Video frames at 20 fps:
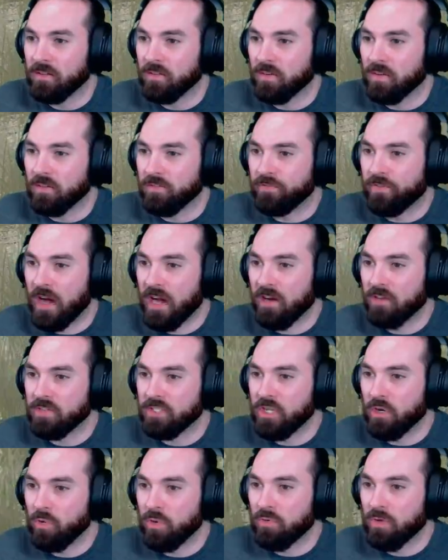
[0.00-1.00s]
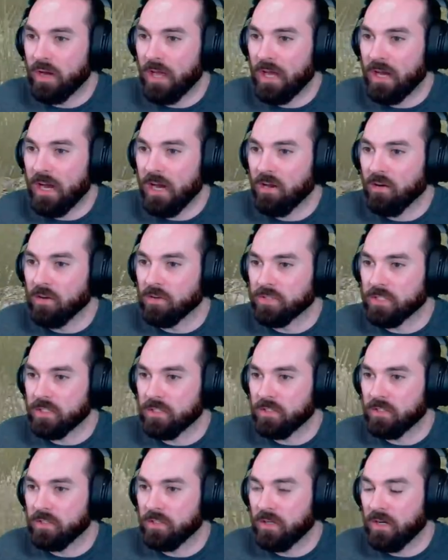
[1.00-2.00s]
Fire until we run out of arrows.
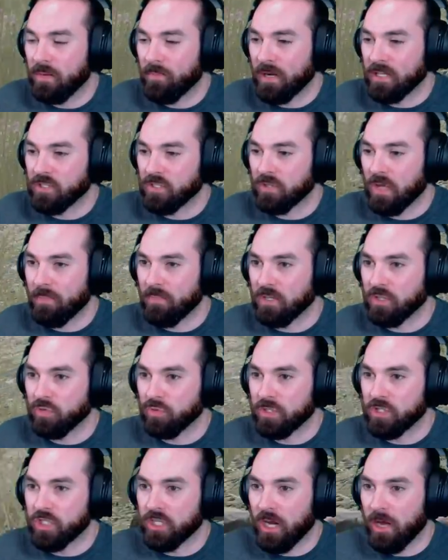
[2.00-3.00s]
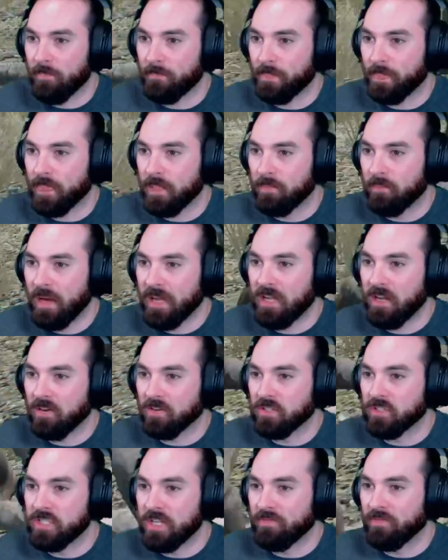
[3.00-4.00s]
And I might... I'm gonna switch it up. My
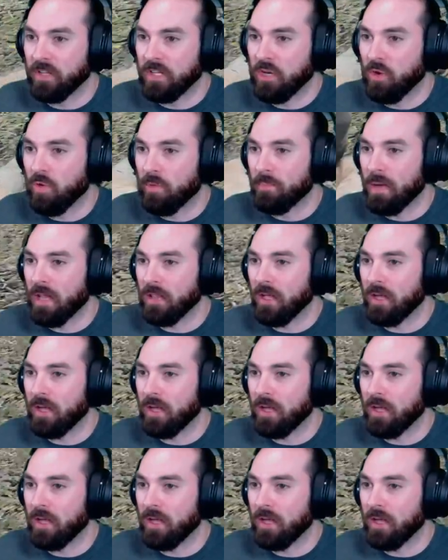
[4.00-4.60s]
character's definitely going melee.